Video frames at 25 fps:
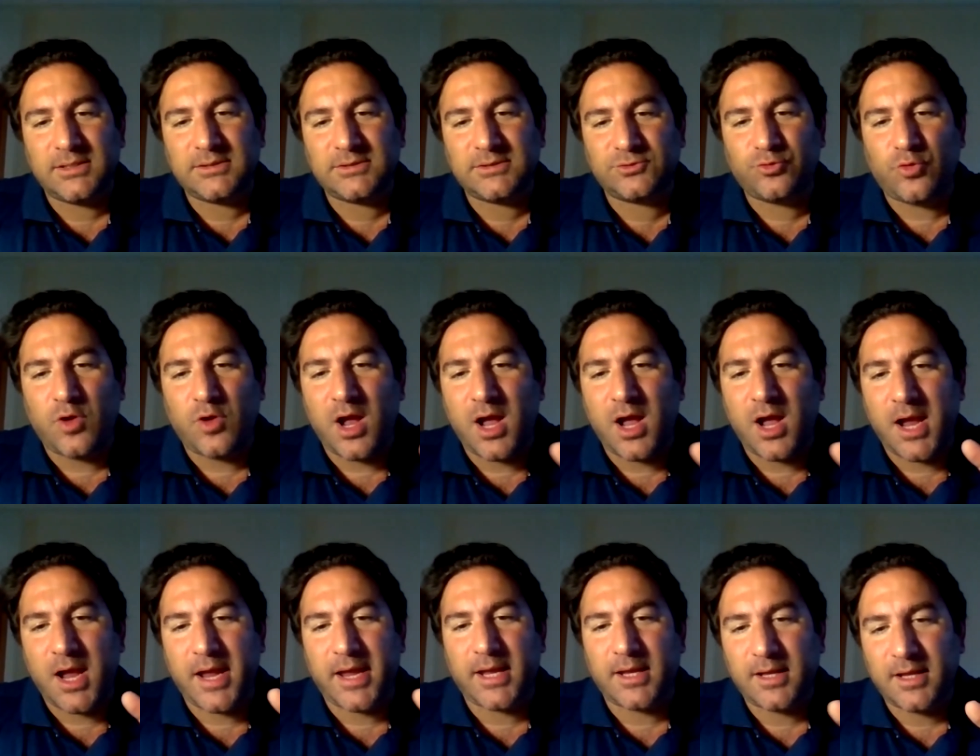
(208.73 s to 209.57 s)

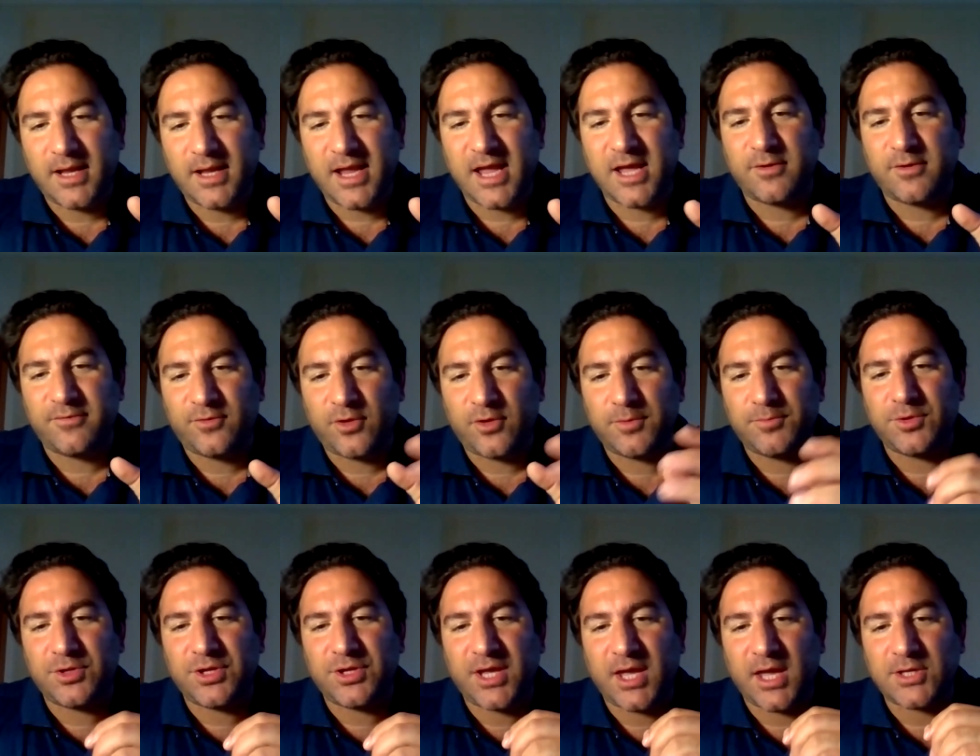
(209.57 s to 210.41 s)
dry kind of
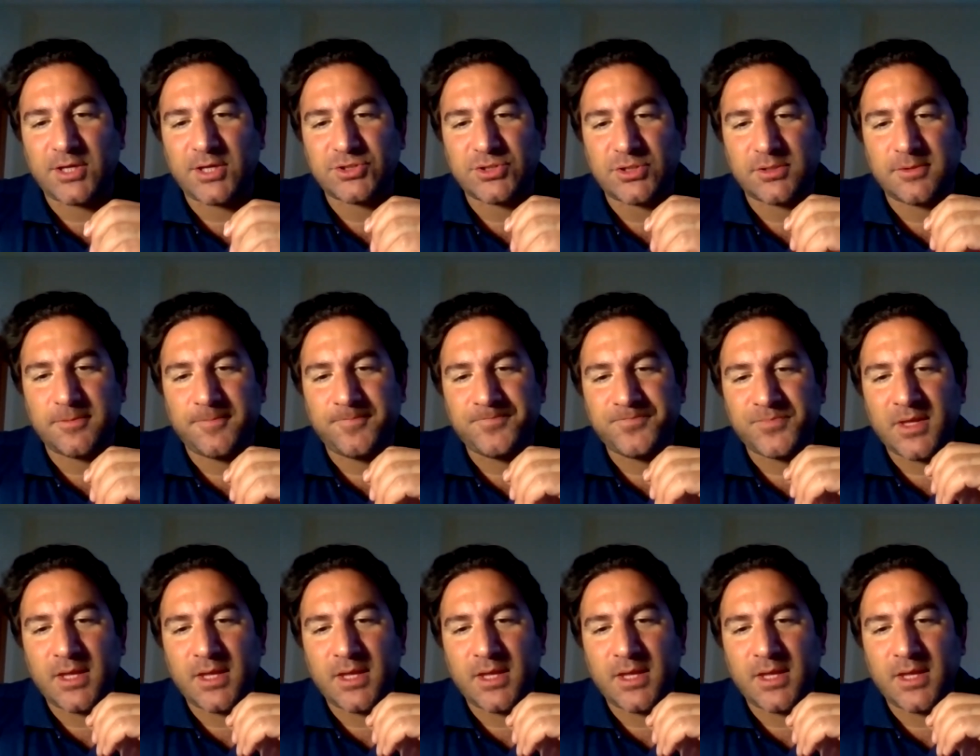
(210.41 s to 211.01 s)
communication.